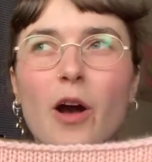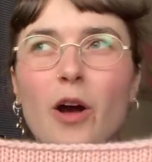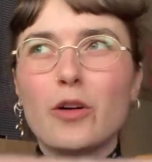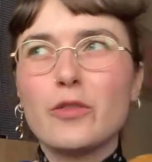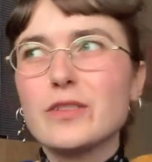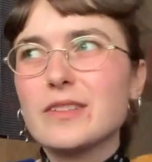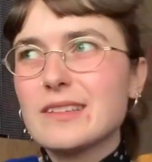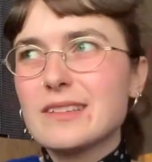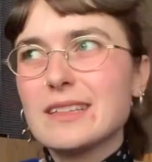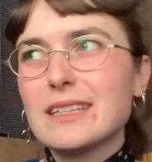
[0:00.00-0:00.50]

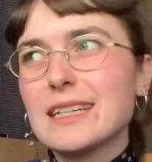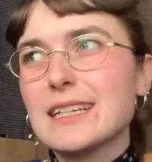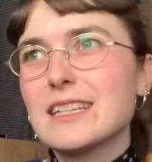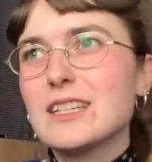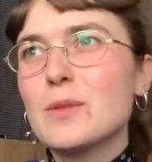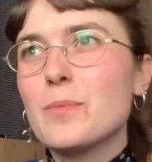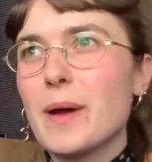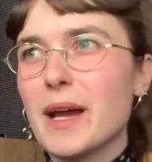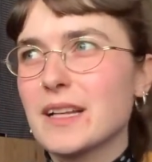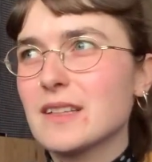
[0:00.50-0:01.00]
Obviously
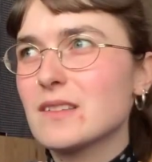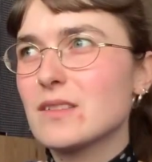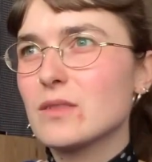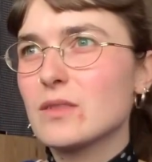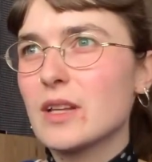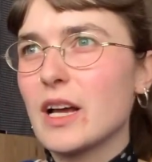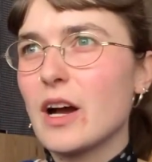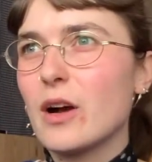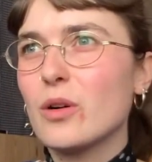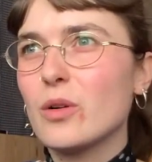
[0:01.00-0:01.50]
it depends
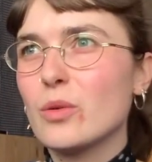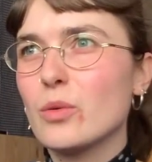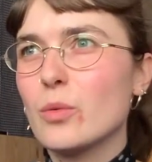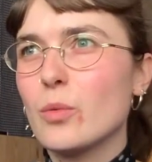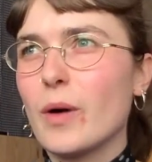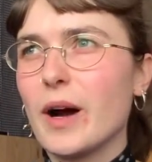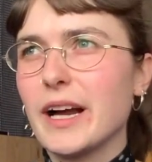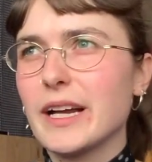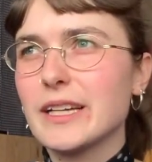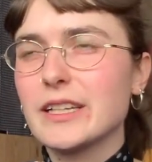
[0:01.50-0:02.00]
on how
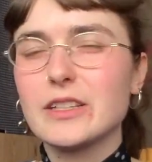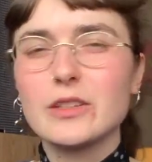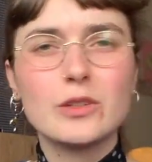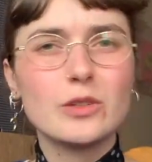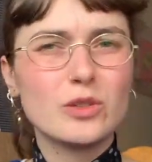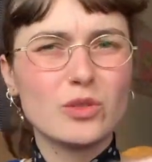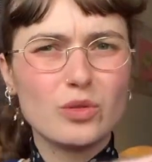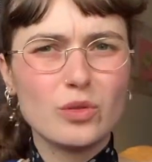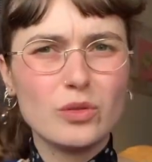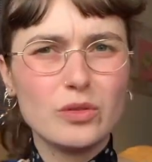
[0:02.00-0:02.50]
wide
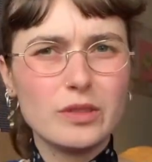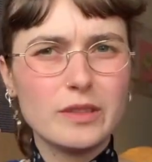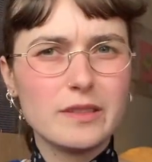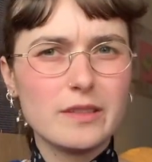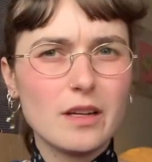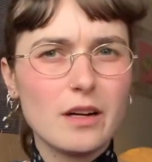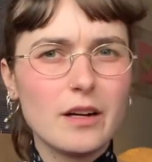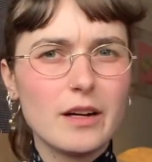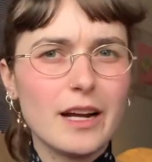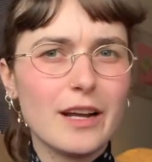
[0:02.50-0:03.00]
your
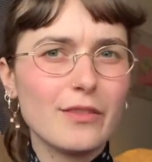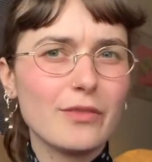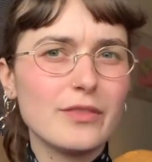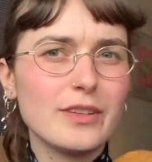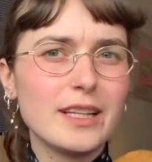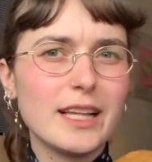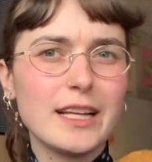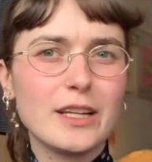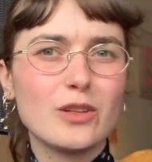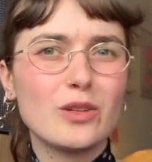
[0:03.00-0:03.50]
shoulders are. I
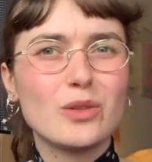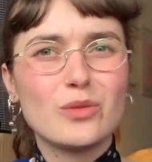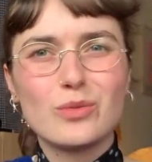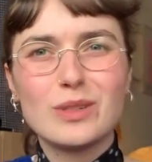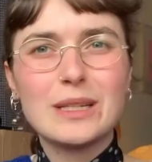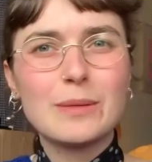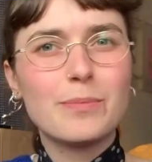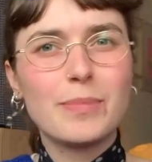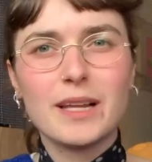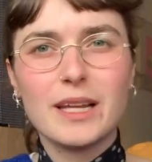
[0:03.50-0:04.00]
feel like you can
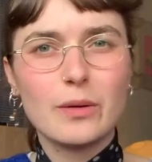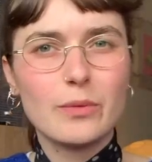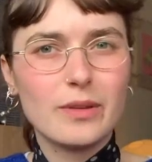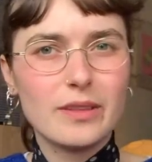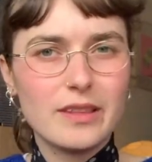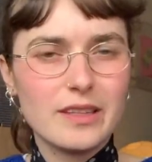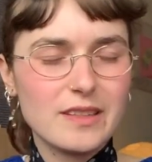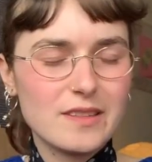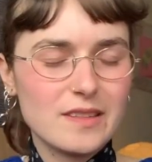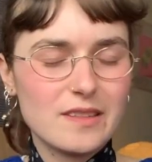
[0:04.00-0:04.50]
really play
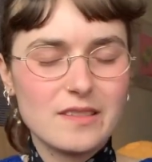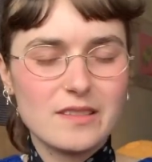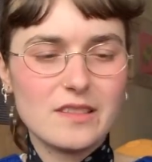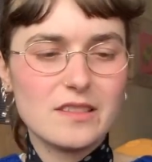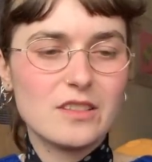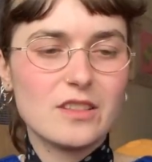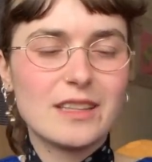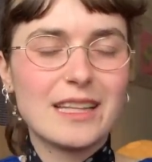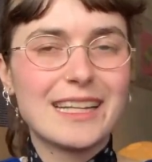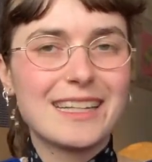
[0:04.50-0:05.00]
with this. This
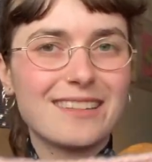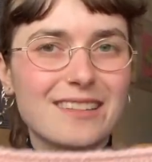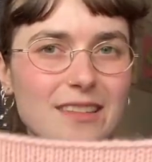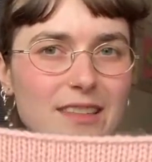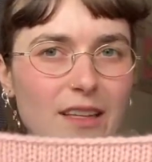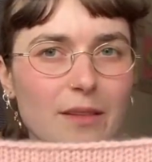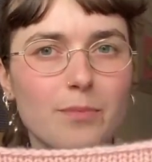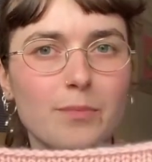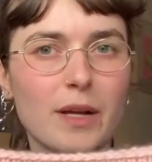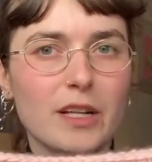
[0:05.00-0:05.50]
is not like a
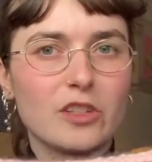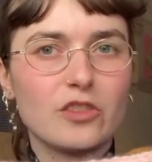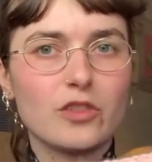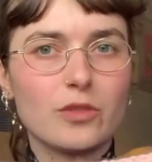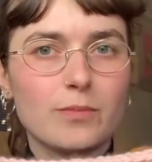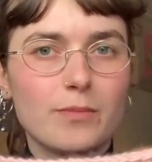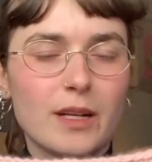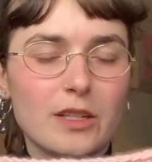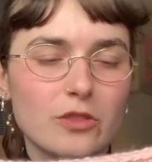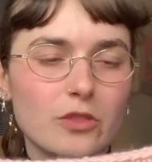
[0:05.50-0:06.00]
set
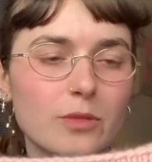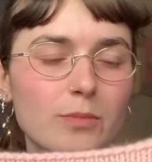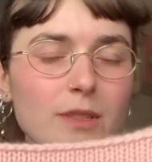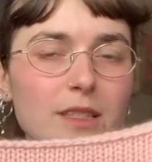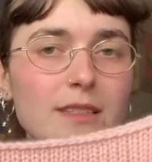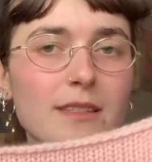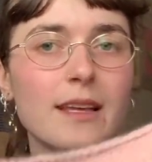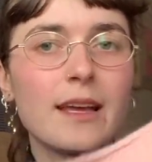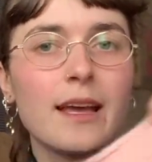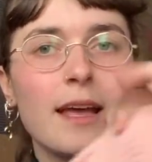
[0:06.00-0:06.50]

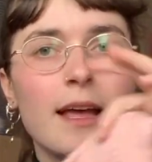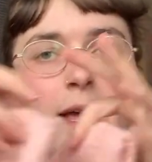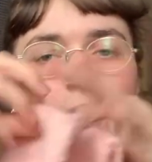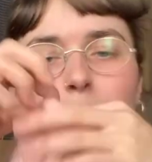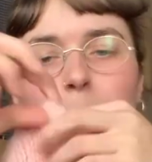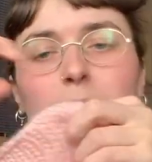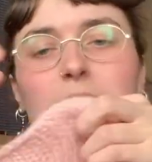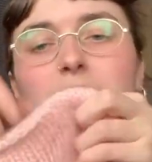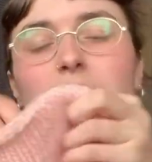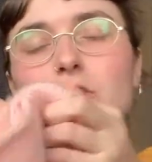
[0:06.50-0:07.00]
measurement,
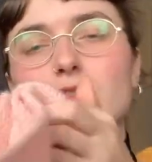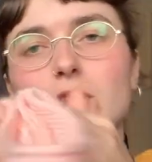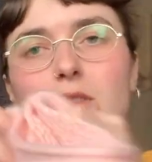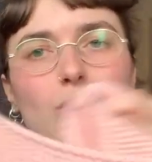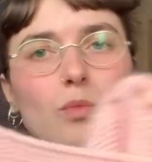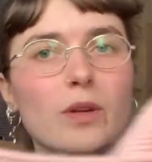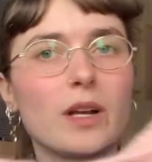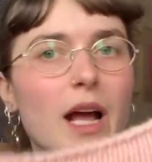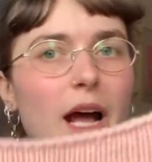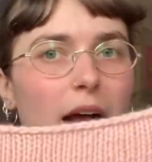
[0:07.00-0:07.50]
but that's
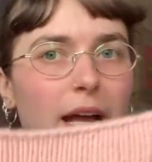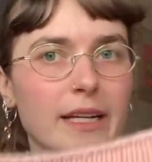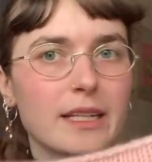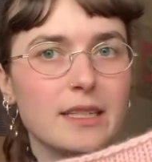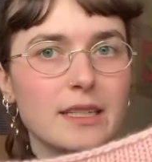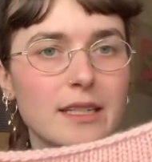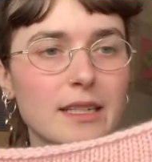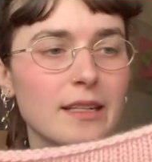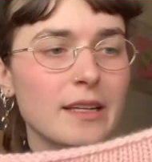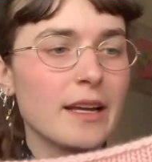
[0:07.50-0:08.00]
just what I
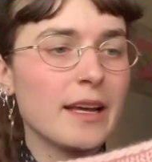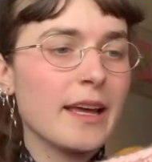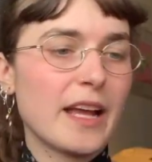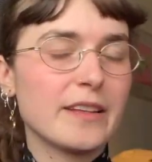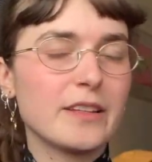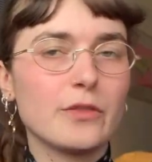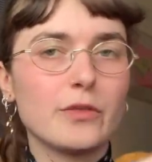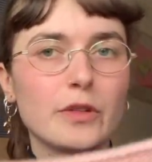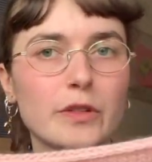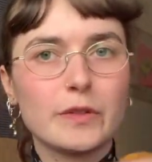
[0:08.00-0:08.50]
did.
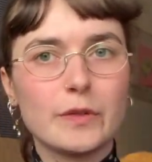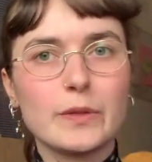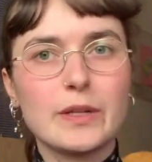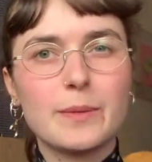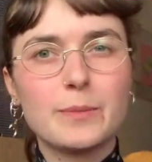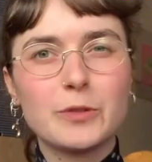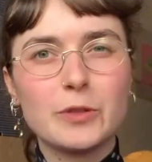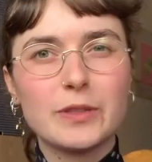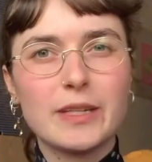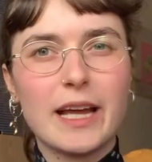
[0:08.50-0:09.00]
And if you sew
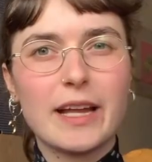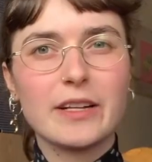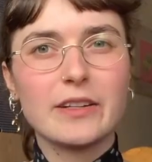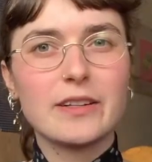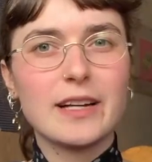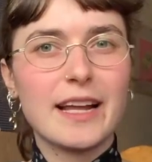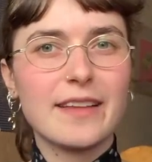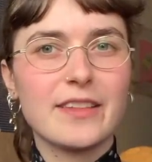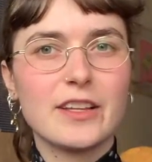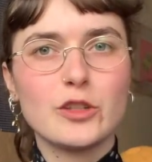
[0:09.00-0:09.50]
them
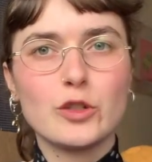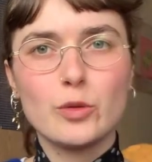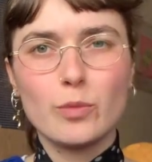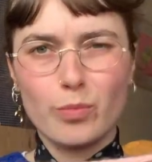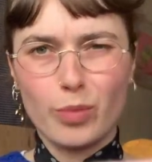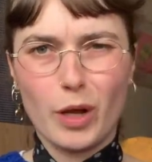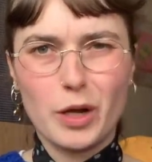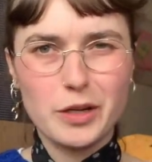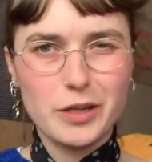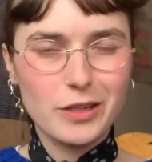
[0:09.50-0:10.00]
together and then you
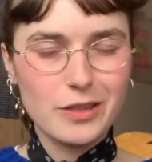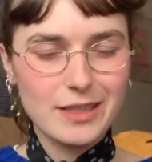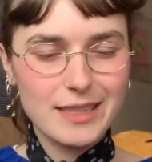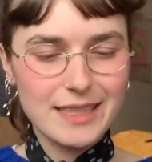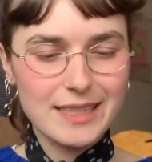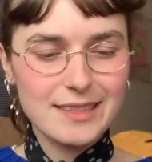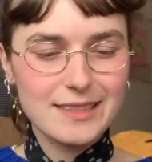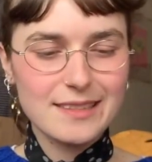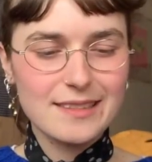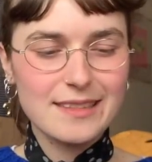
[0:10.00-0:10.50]
block your
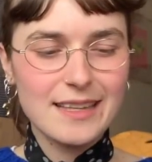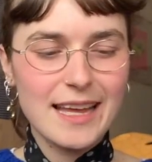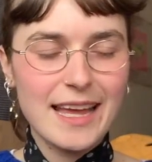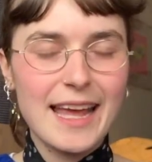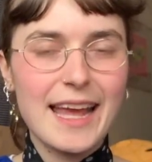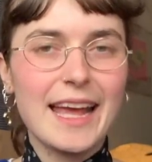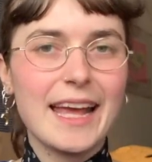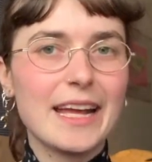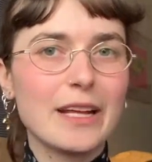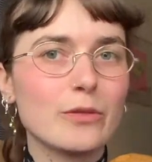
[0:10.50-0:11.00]
knits,
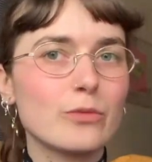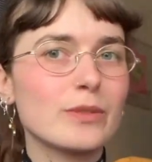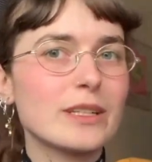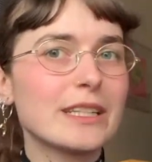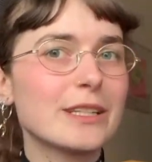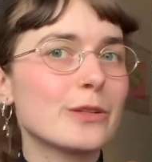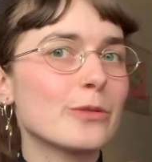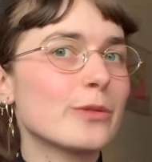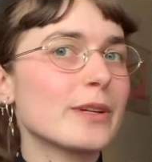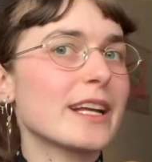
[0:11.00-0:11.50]
it
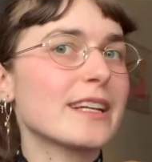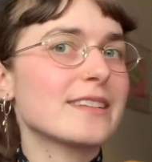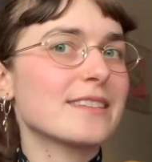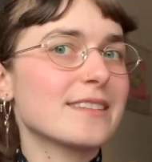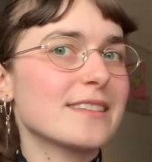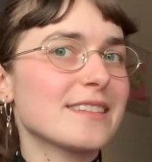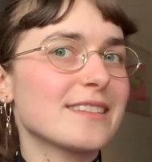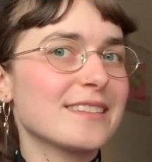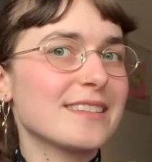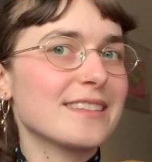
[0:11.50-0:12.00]
really
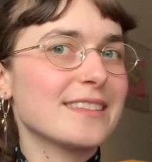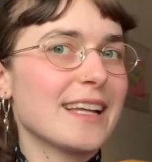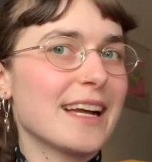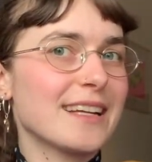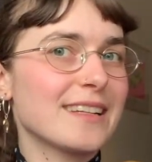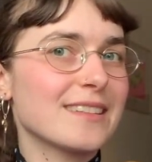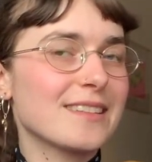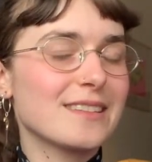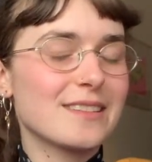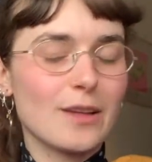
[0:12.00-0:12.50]
creates this
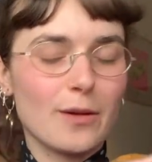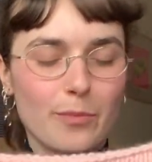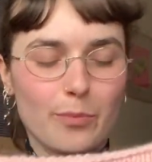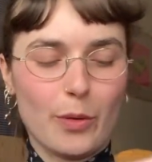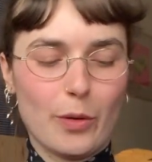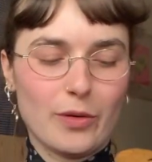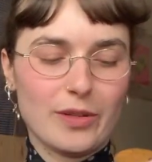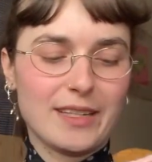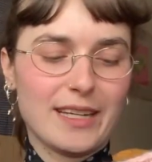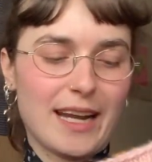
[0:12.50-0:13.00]
nice boat